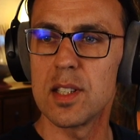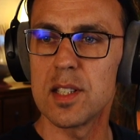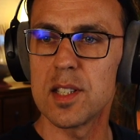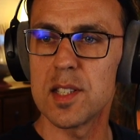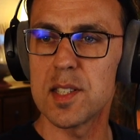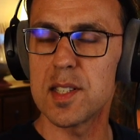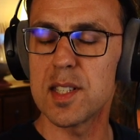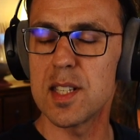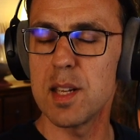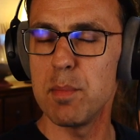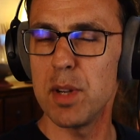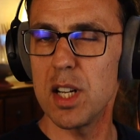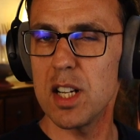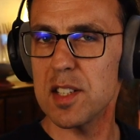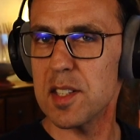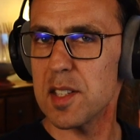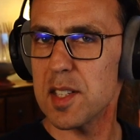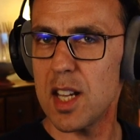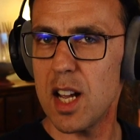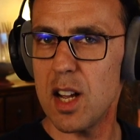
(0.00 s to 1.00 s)

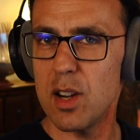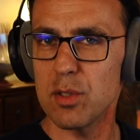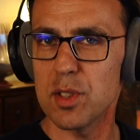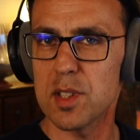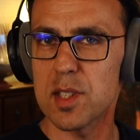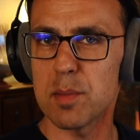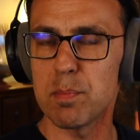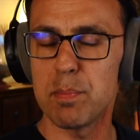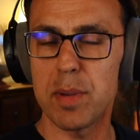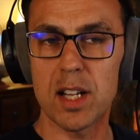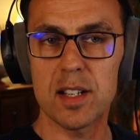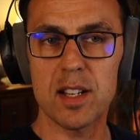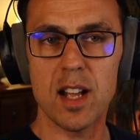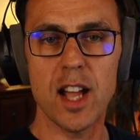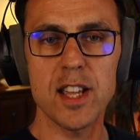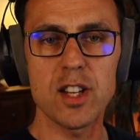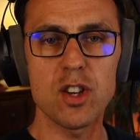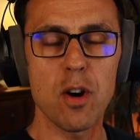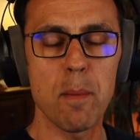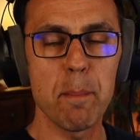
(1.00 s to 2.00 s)
similar sounds, but
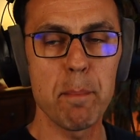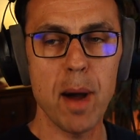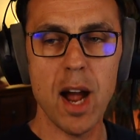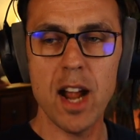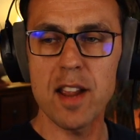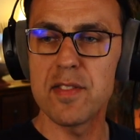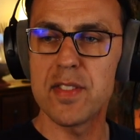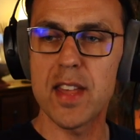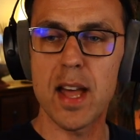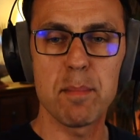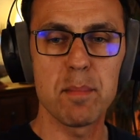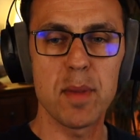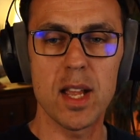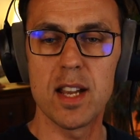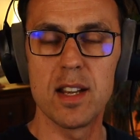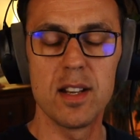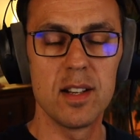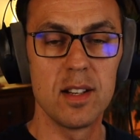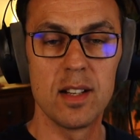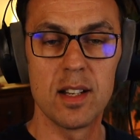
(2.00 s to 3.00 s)
I combine them
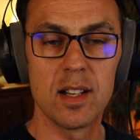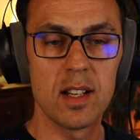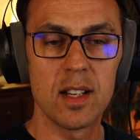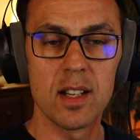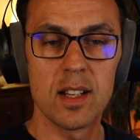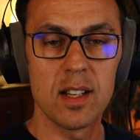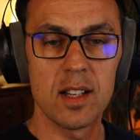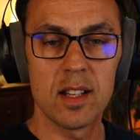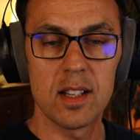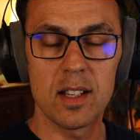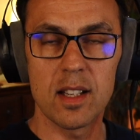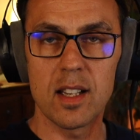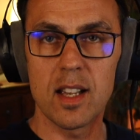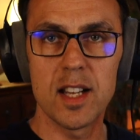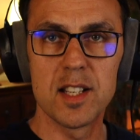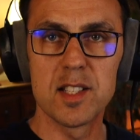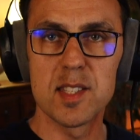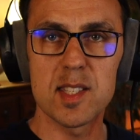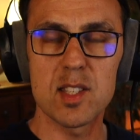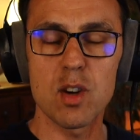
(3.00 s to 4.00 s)
in
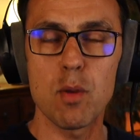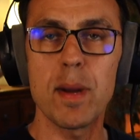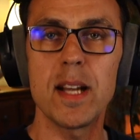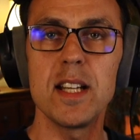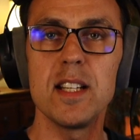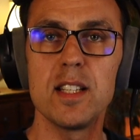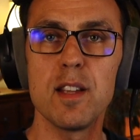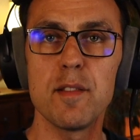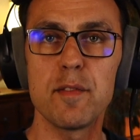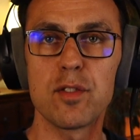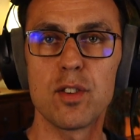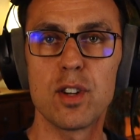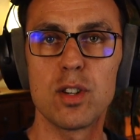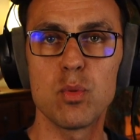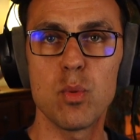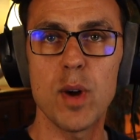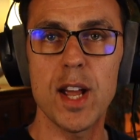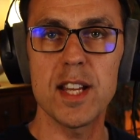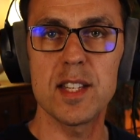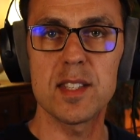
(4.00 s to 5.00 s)
so many
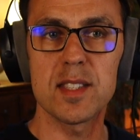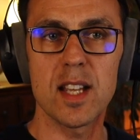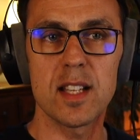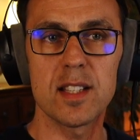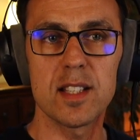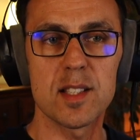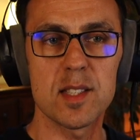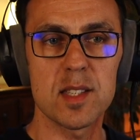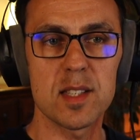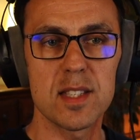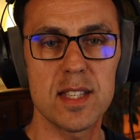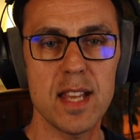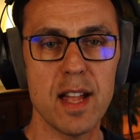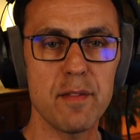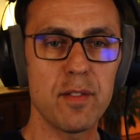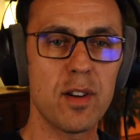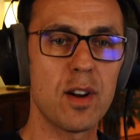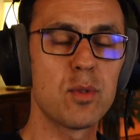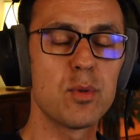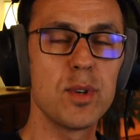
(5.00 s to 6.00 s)
different ways that it's
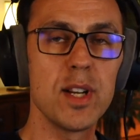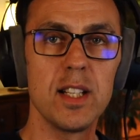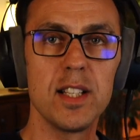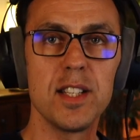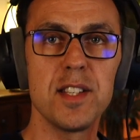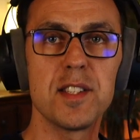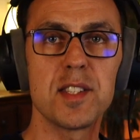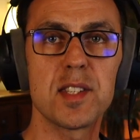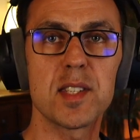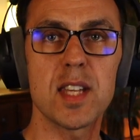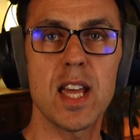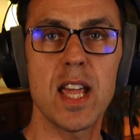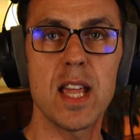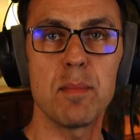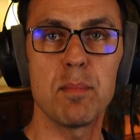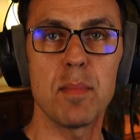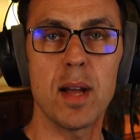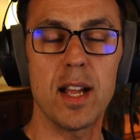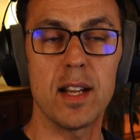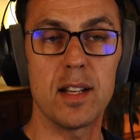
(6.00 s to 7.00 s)
never really the
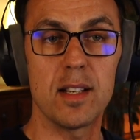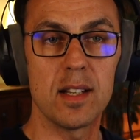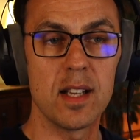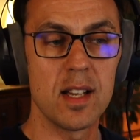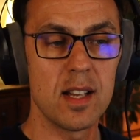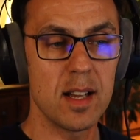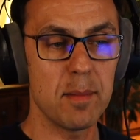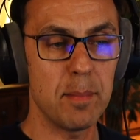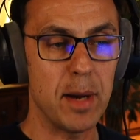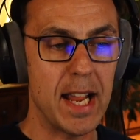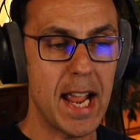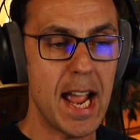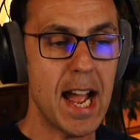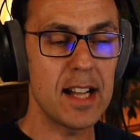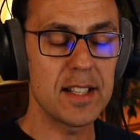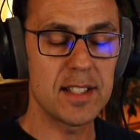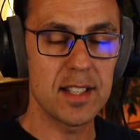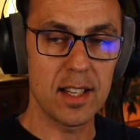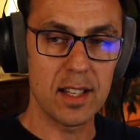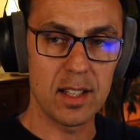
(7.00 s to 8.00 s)
same. And by
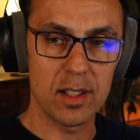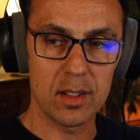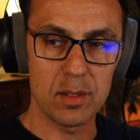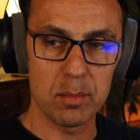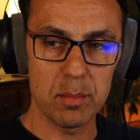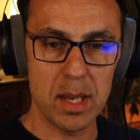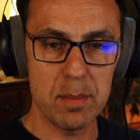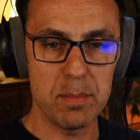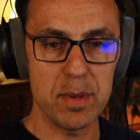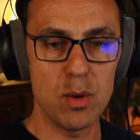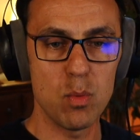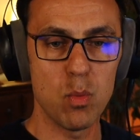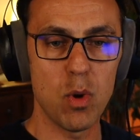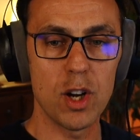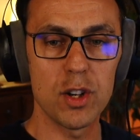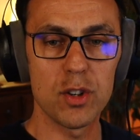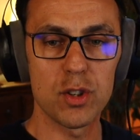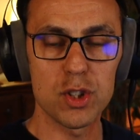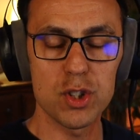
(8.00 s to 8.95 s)
adding maybe one or